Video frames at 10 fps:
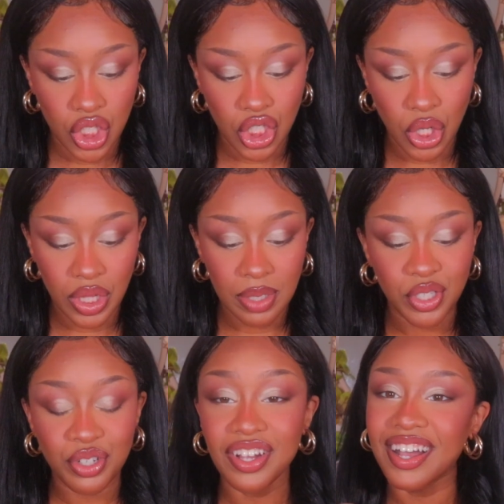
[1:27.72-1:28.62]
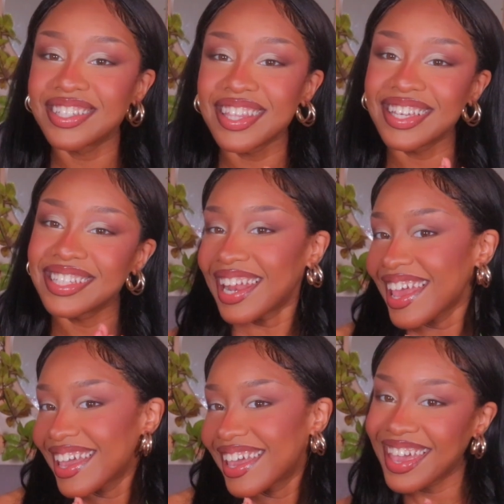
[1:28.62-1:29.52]
So let me show you guys the things that
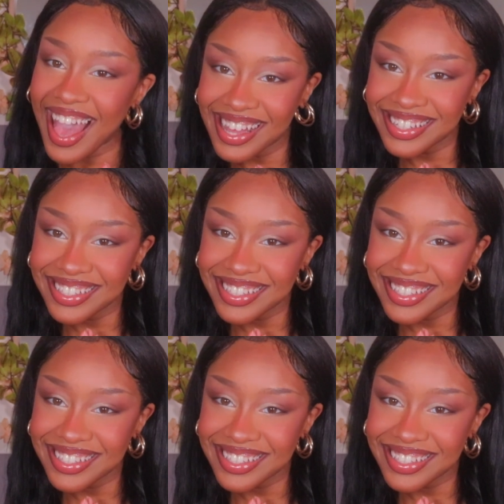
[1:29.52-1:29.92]
I got.